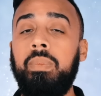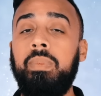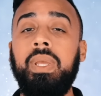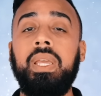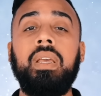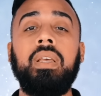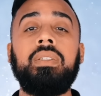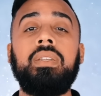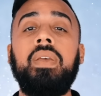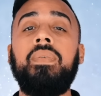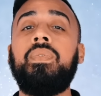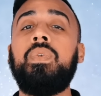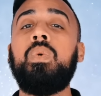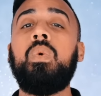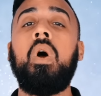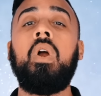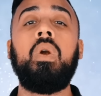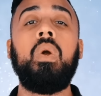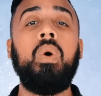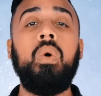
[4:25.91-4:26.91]
Because if
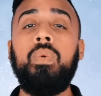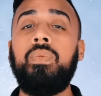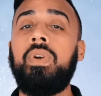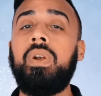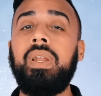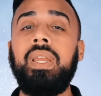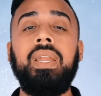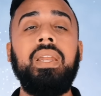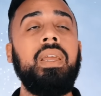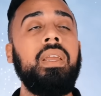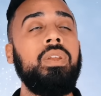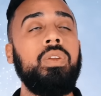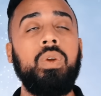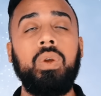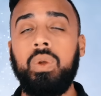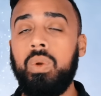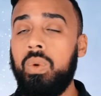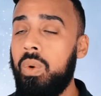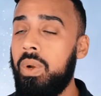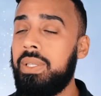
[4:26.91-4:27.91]
you are overeating,
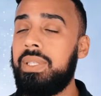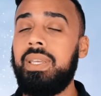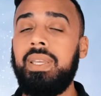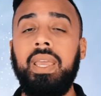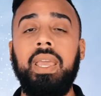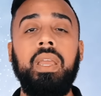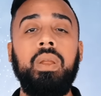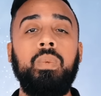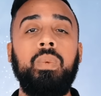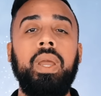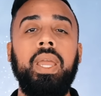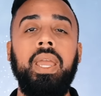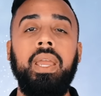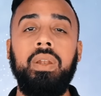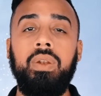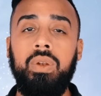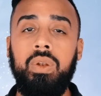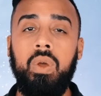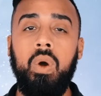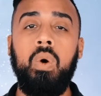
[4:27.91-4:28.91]
you're going to gain
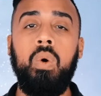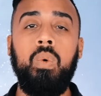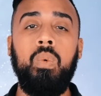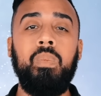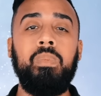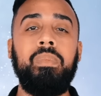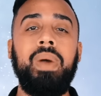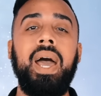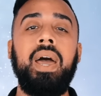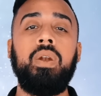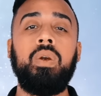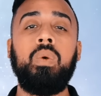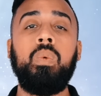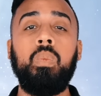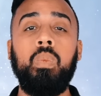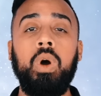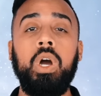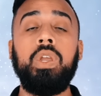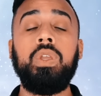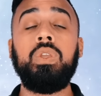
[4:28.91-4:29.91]
weight no matter
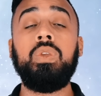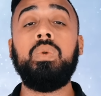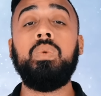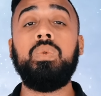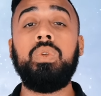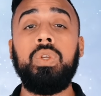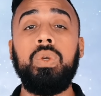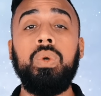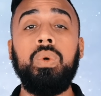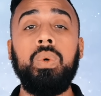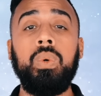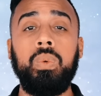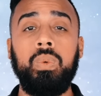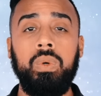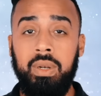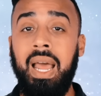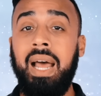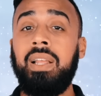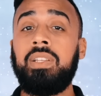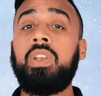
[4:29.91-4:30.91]
what you do.
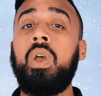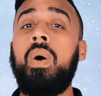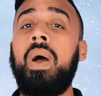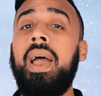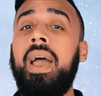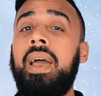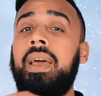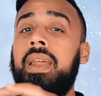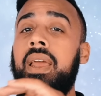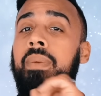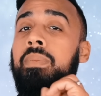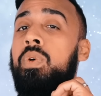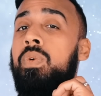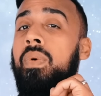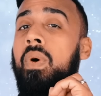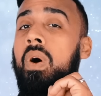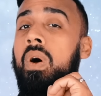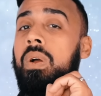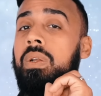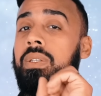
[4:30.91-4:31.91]
Now let's go ahead and
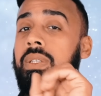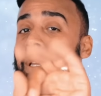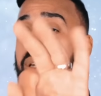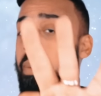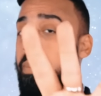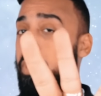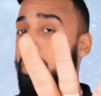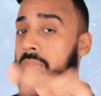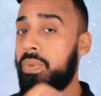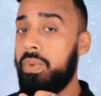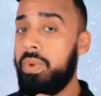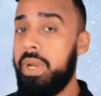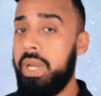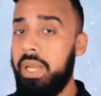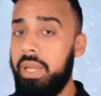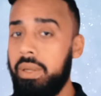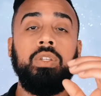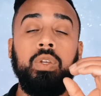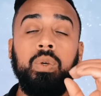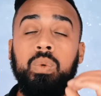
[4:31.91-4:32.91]
move on to number
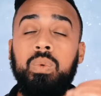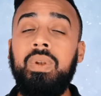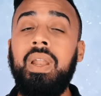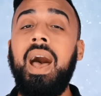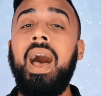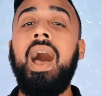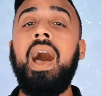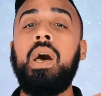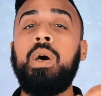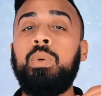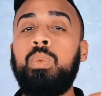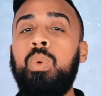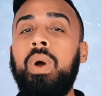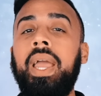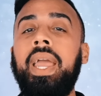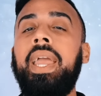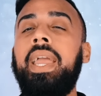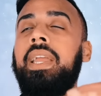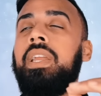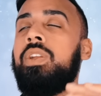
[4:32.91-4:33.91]
3. Do not
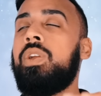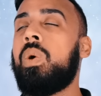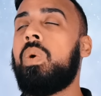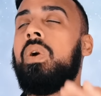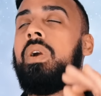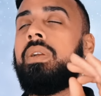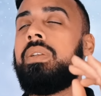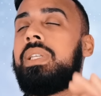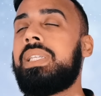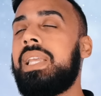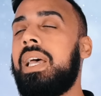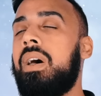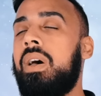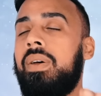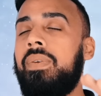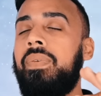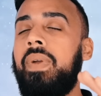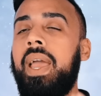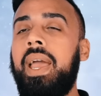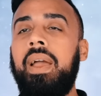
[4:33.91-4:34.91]
weigh
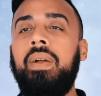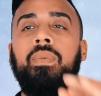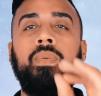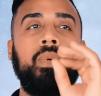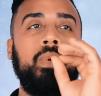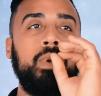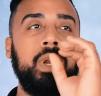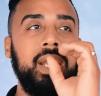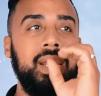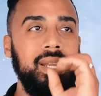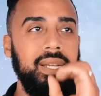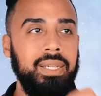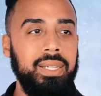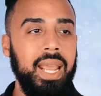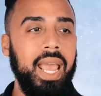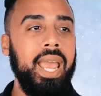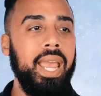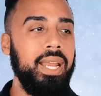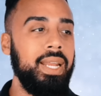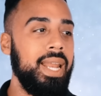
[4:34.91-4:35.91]
yourself every
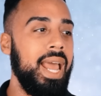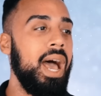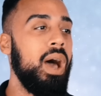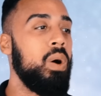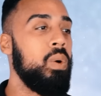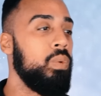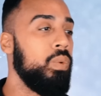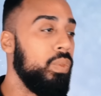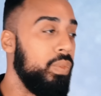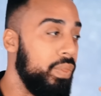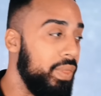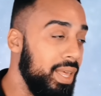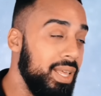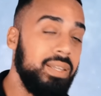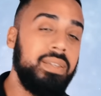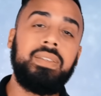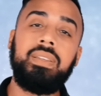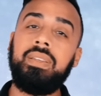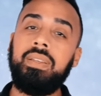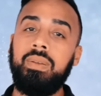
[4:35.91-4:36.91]
day. Now
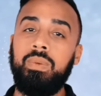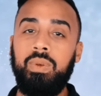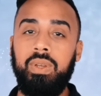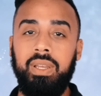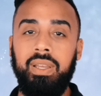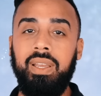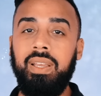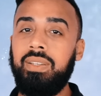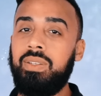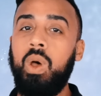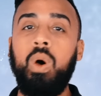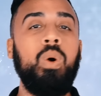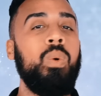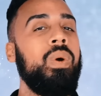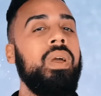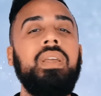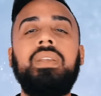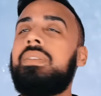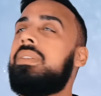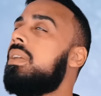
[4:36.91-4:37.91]
this is
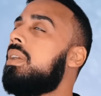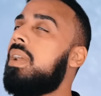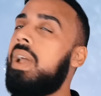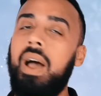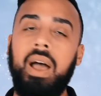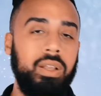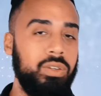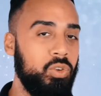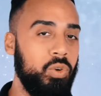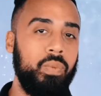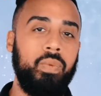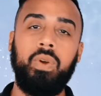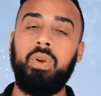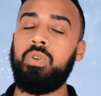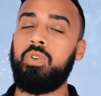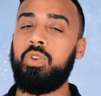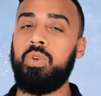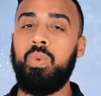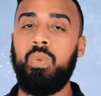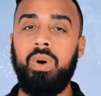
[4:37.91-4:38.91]
always the
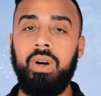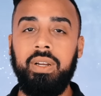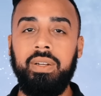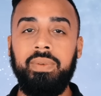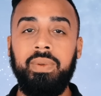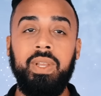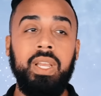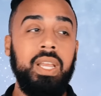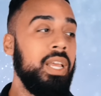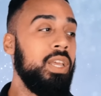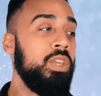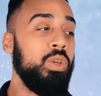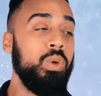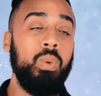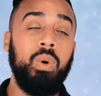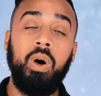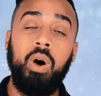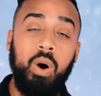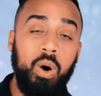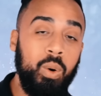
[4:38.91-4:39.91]
controversial one. You
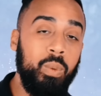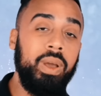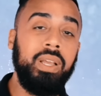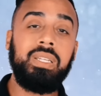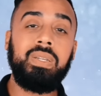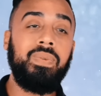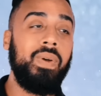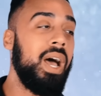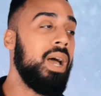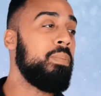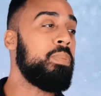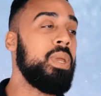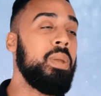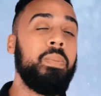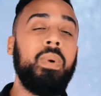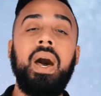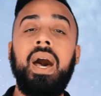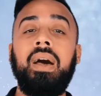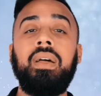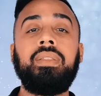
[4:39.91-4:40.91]
will always find
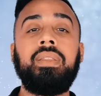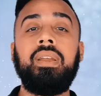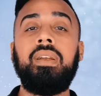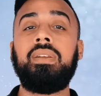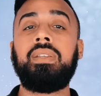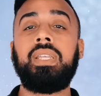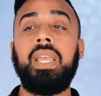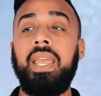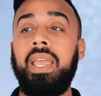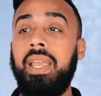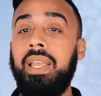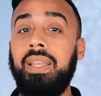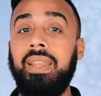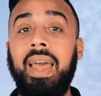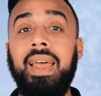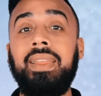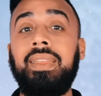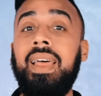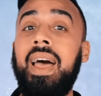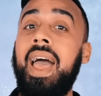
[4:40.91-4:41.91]
people out there saying
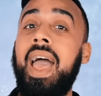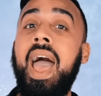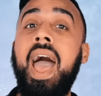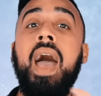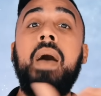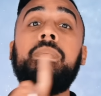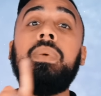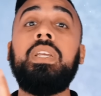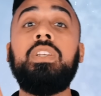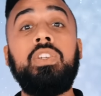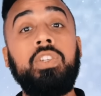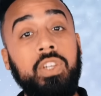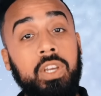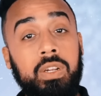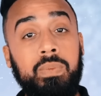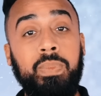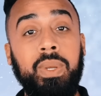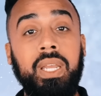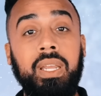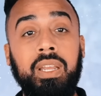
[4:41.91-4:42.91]
that the habit
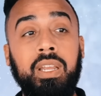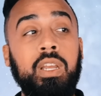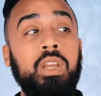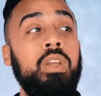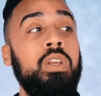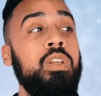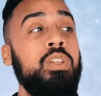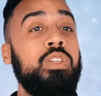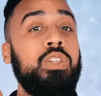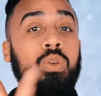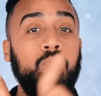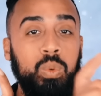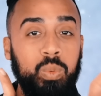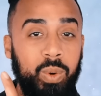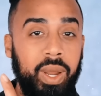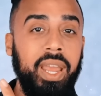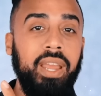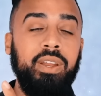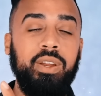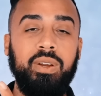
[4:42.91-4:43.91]
should be to
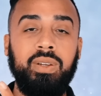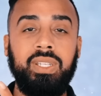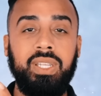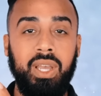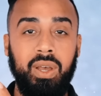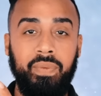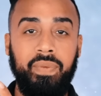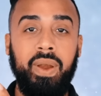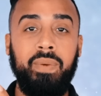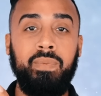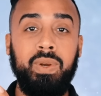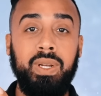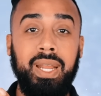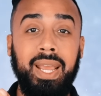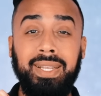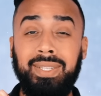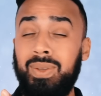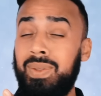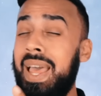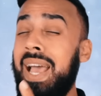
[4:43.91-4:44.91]
weigh yourself every
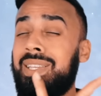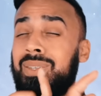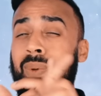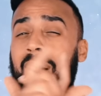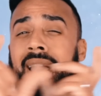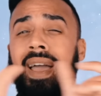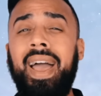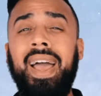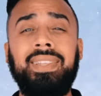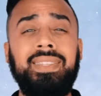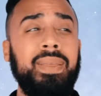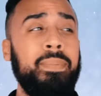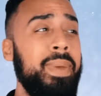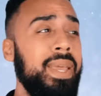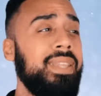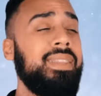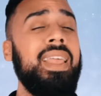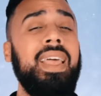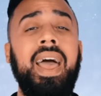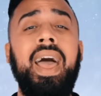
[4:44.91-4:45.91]
day. So that's why I had to
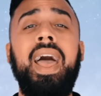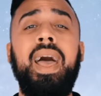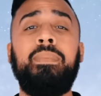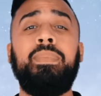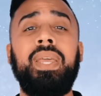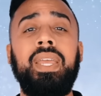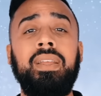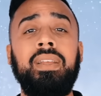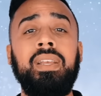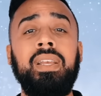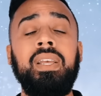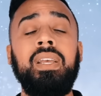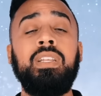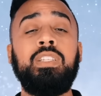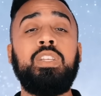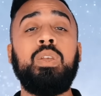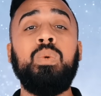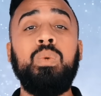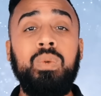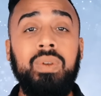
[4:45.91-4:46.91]
make the habit
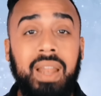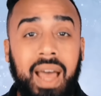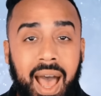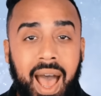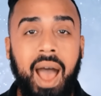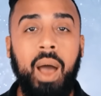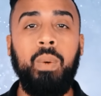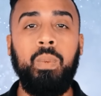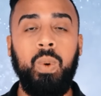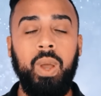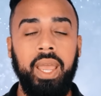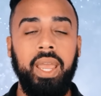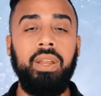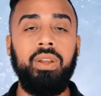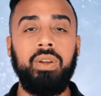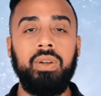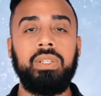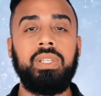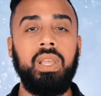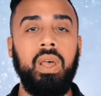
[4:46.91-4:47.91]
to not weigh
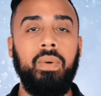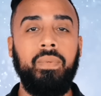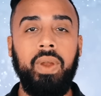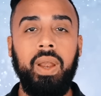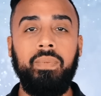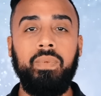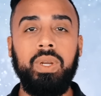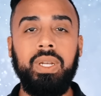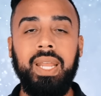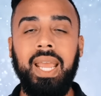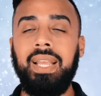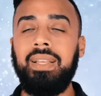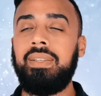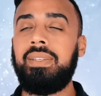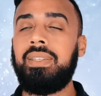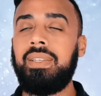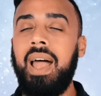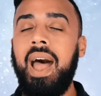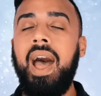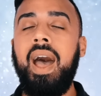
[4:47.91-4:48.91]
yourself every day.
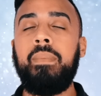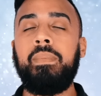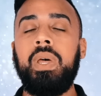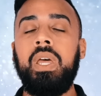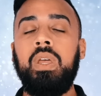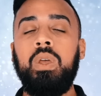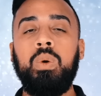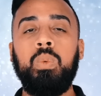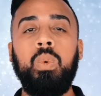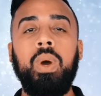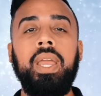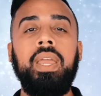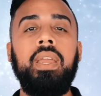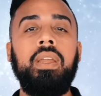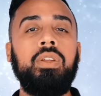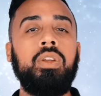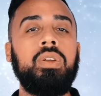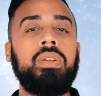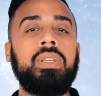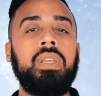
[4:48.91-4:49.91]
Stop
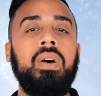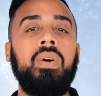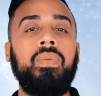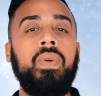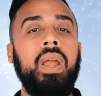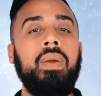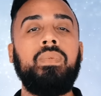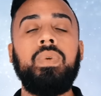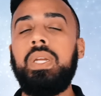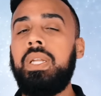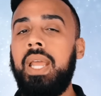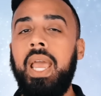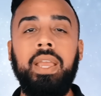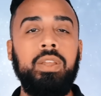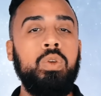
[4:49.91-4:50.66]
weighing yourself every day.